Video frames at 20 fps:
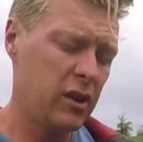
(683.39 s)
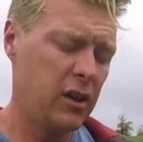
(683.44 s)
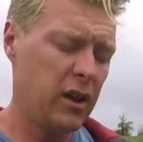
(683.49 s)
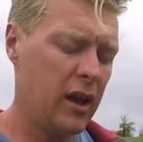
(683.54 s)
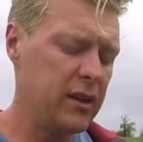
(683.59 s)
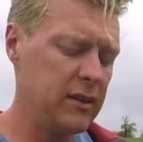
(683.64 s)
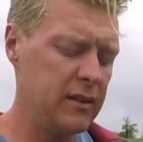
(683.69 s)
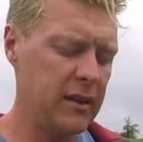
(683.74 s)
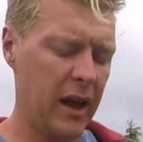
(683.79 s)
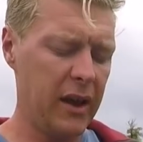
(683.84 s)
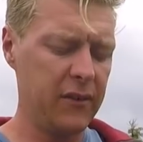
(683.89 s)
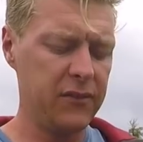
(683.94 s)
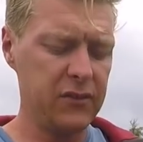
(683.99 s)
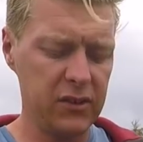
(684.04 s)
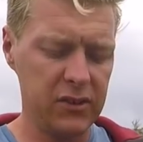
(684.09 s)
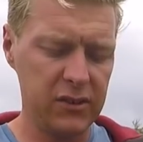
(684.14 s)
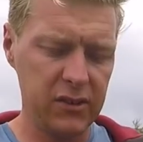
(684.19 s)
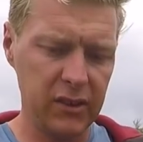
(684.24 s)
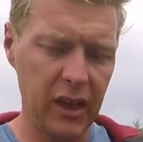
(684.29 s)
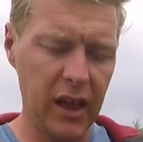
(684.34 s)
and you have to
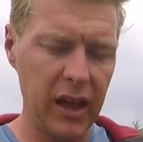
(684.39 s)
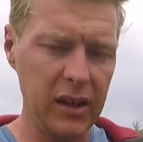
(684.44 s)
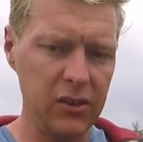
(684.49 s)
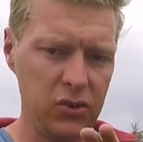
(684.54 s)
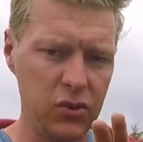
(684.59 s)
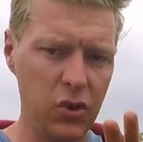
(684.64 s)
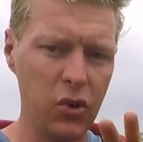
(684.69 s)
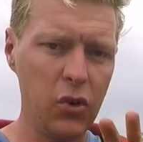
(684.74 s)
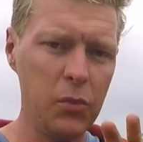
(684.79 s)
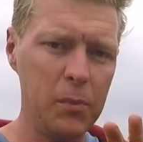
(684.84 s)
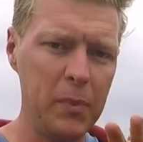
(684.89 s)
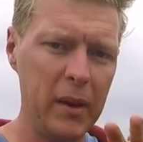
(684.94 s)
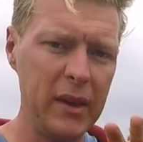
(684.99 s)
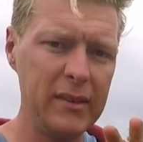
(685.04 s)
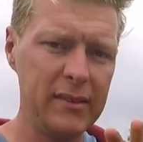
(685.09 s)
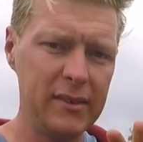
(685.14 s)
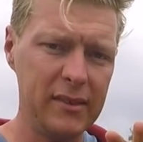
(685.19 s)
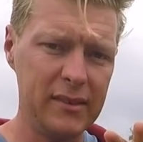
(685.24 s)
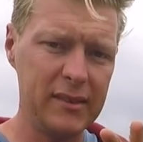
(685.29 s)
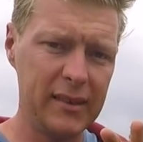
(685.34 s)
slide two
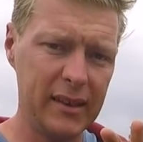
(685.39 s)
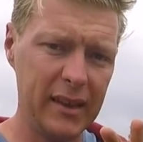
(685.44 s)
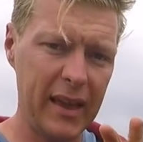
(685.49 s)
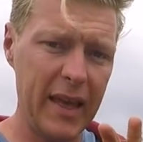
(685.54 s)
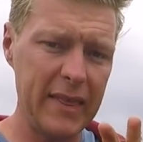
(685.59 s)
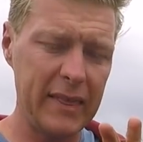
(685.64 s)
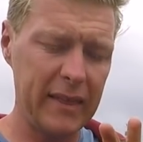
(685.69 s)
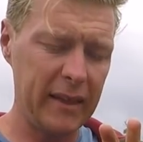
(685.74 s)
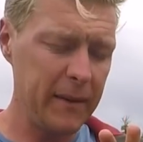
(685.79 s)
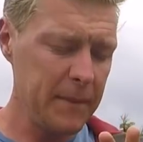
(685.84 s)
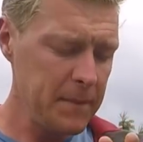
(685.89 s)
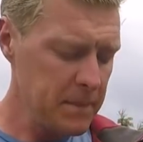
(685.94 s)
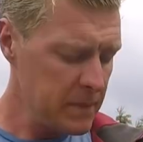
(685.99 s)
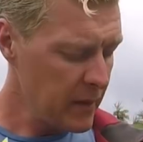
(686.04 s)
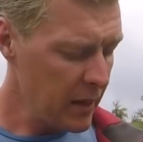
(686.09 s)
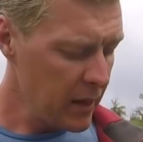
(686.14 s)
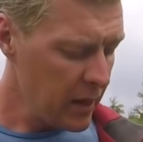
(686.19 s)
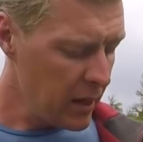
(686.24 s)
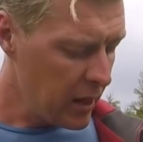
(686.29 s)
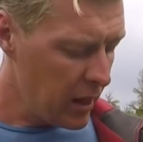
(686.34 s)
pieces together,
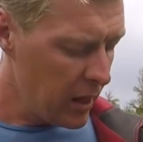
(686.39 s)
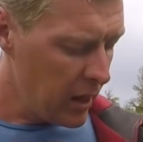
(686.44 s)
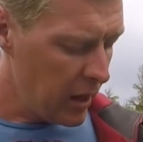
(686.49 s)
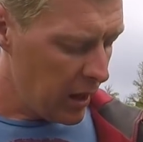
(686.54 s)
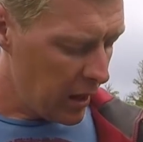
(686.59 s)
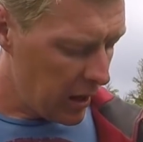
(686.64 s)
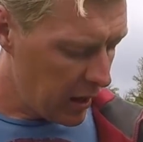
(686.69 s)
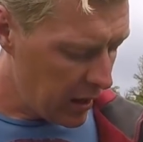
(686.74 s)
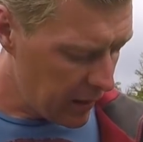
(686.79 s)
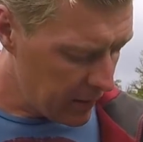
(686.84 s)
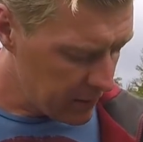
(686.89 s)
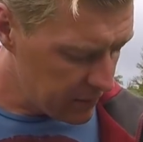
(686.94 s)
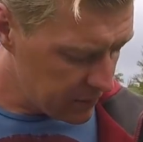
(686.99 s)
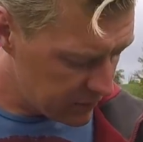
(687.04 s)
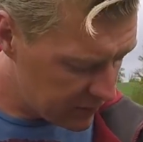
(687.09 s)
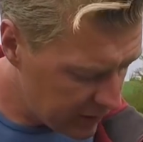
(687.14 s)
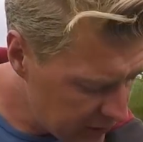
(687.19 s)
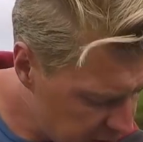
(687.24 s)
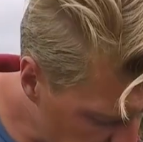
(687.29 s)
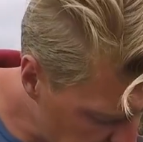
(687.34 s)

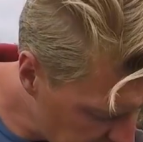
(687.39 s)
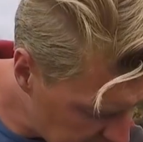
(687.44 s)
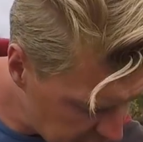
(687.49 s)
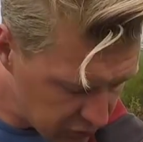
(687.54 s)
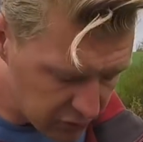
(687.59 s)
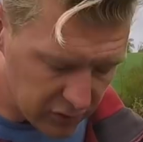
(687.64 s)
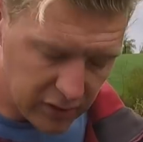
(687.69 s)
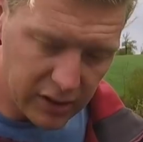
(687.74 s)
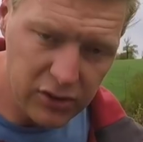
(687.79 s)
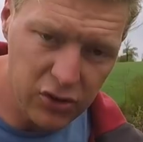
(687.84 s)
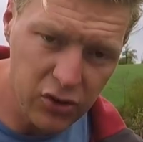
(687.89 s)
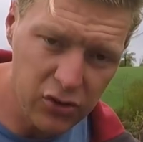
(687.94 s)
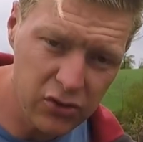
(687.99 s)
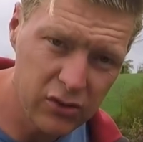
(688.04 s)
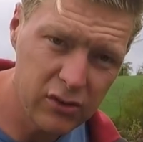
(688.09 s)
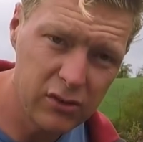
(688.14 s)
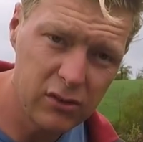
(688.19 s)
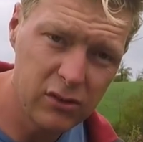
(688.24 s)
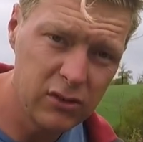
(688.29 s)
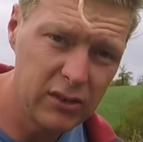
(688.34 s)
this originally
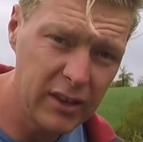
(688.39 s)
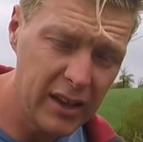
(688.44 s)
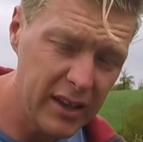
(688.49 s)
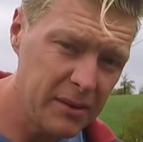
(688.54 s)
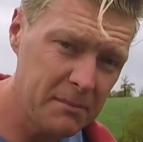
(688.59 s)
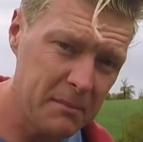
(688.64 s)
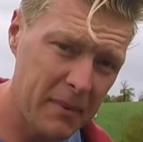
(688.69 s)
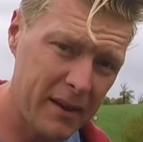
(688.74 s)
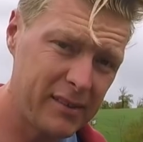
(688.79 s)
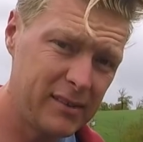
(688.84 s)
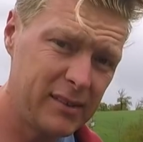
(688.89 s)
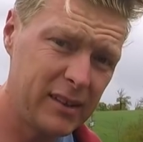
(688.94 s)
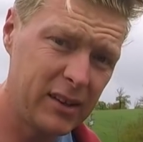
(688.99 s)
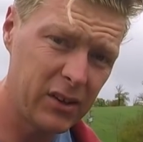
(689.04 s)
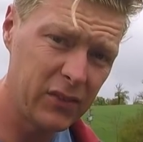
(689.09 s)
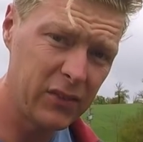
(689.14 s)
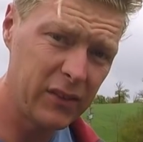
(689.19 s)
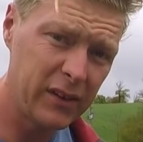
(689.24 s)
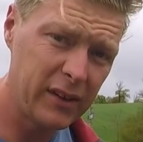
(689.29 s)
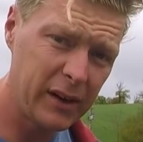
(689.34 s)
doesn't need mastic
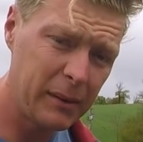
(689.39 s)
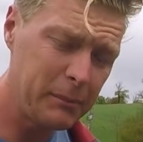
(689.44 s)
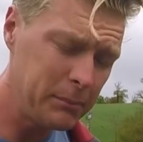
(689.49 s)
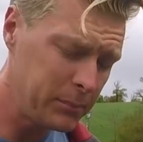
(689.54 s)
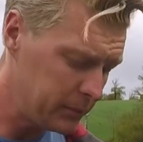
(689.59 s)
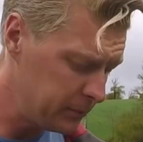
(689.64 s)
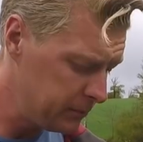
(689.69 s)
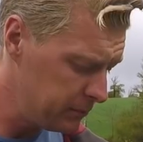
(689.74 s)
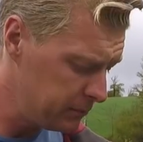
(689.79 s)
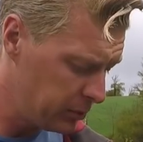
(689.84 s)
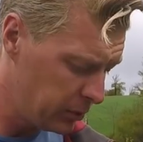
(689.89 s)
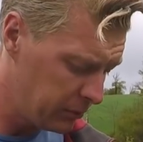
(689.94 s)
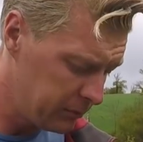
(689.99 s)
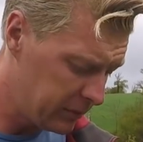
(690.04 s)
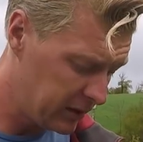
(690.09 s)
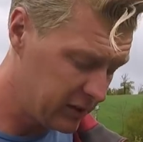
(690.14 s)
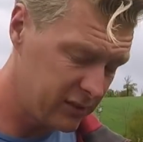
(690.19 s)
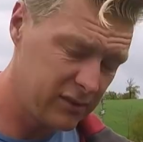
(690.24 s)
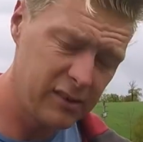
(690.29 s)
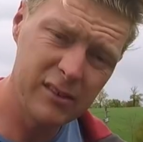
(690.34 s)
on the clamp, but
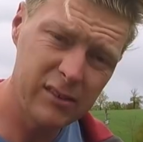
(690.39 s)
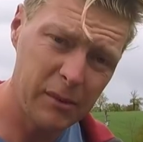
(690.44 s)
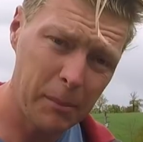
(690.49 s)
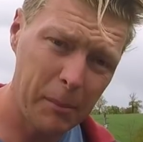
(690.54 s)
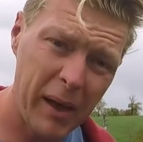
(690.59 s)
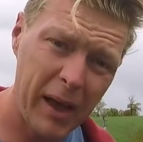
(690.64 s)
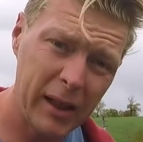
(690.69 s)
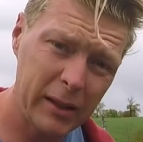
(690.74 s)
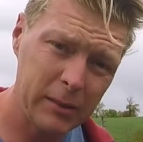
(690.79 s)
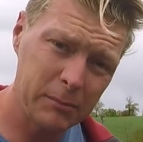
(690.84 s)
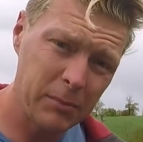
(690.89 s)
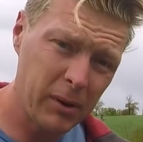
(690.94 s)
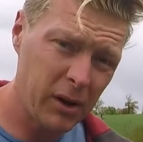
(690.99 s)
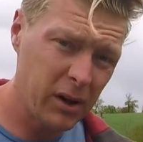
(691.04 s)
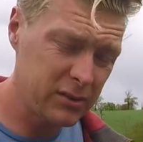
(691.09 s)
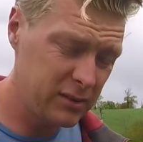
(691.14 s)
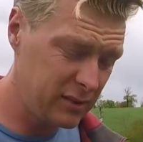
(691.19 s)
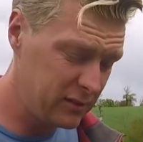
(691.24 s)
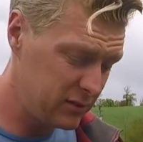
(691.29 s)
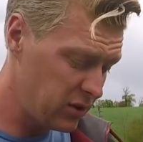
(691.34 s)
because it's a pattern
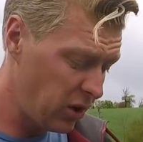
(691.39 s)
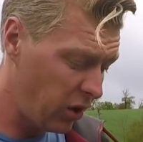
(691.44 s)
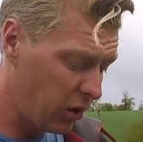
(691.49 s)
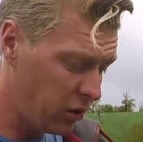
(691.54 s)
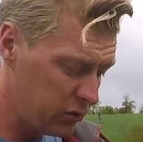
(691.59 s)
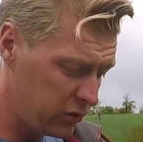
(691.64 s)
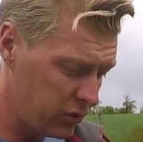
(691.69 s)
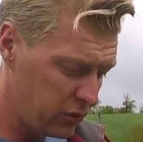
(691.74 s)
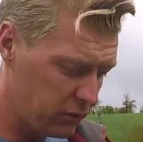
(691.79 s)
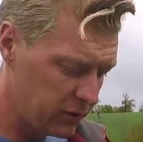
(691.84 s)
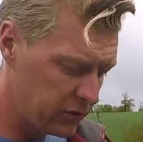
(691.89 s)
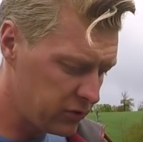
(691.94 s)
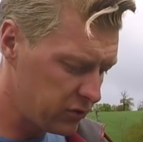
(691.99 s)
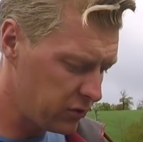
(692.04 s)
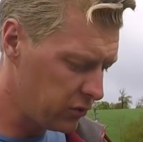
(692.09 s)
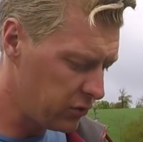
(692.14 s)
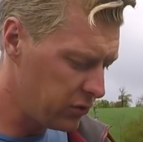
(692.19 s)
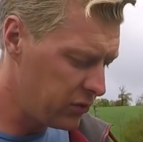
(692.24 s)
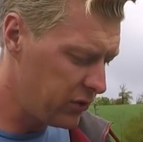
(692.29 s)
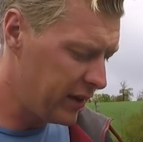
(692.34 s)
part, it's not the
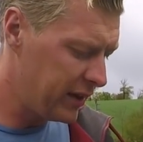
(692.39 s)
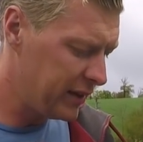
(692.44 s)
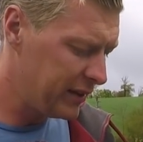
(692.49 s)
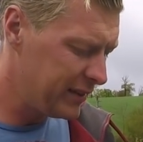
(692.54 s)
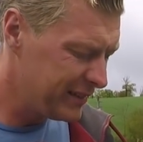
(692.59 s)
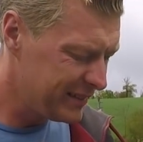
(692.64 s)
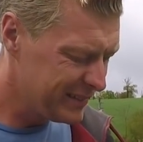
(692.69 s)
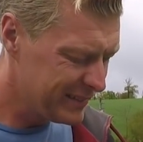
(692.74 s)
original thing.